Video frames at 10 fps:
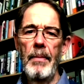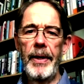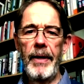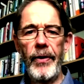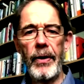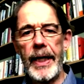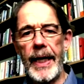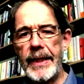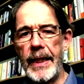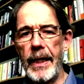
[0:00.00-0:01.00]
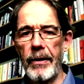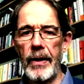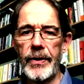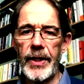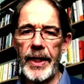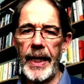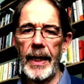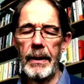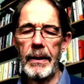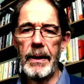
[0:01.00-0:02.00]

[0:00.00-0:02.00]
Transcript: But if you're an 18-year-old today,